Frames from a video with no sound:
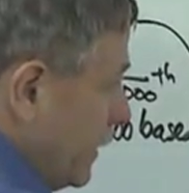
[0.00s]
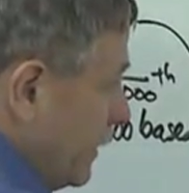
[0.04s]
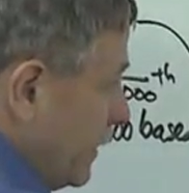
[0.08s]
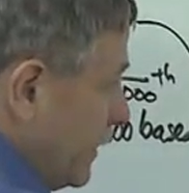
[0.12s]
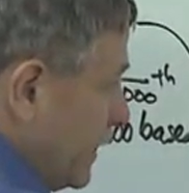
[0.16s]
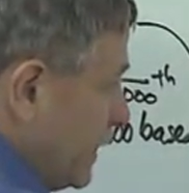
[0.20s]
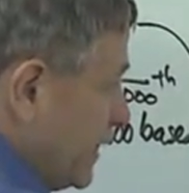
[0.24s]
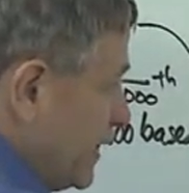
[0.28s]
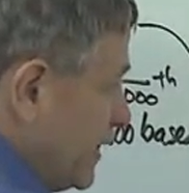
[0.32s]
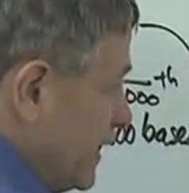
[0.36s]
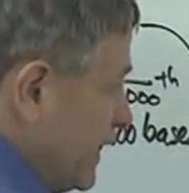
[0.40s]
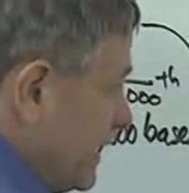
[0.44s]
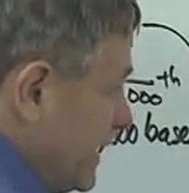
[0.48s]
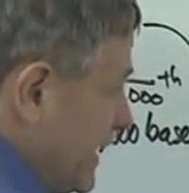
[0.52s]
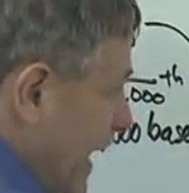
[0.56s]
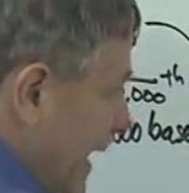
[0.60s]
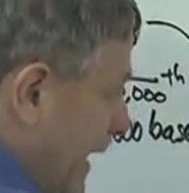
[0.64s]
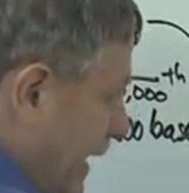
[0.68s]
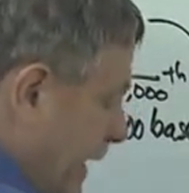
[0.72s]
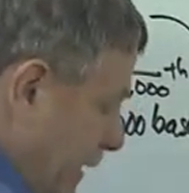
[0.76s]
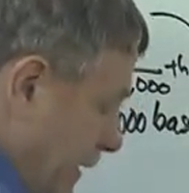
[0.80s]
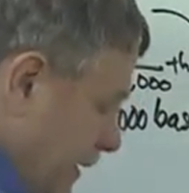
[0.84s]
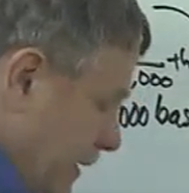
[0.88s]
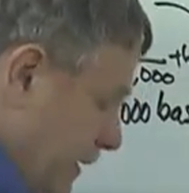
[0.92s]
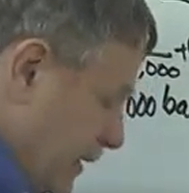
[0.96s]
The
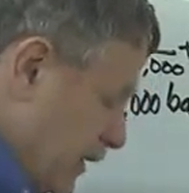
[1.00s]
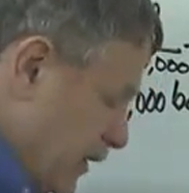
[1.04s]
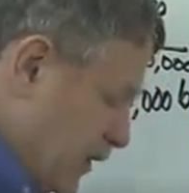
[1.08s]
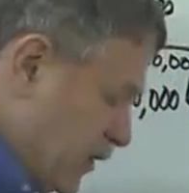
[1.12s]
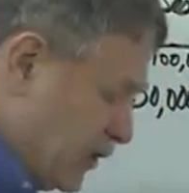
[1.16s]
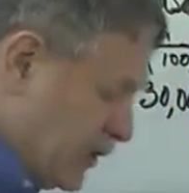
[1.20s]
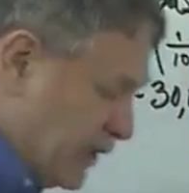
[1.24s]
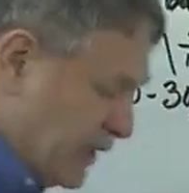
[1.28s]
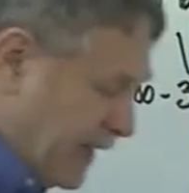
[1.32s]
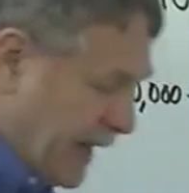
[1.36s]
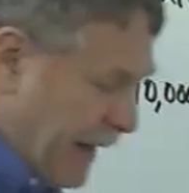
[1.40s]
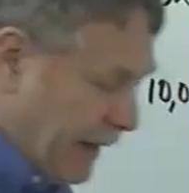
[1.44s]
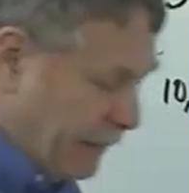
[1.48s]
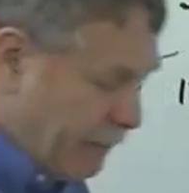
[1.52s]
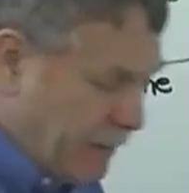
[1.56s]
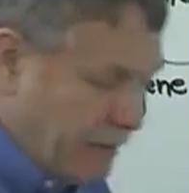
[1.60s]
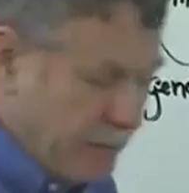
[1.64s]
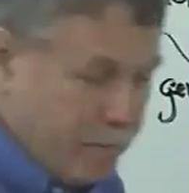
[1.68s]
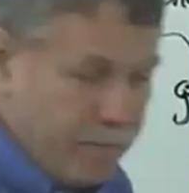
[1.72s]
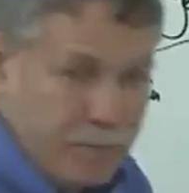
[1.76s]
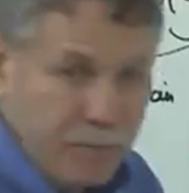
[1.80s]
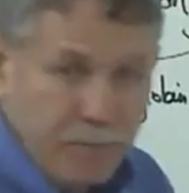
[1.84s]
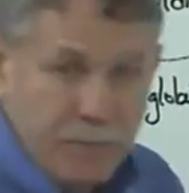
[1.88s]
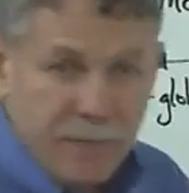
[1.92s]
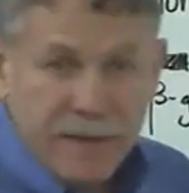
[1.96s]
second step
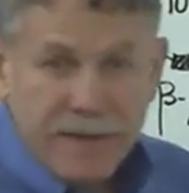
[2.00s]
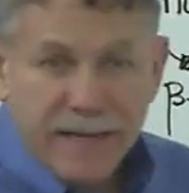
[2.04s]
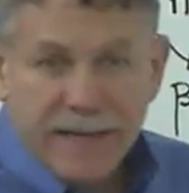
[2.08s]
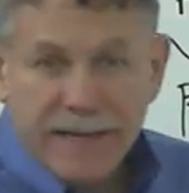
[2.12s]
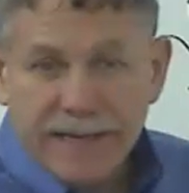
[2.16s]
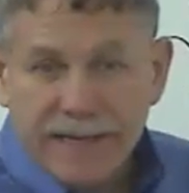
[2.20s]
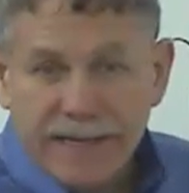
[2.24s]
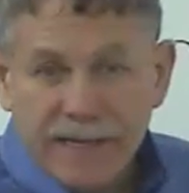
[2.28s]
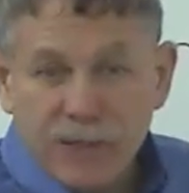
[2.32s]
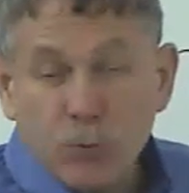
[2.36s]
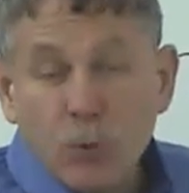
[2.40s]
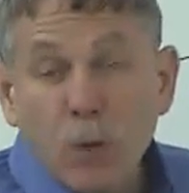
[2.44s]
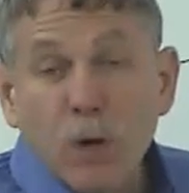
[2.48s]
is,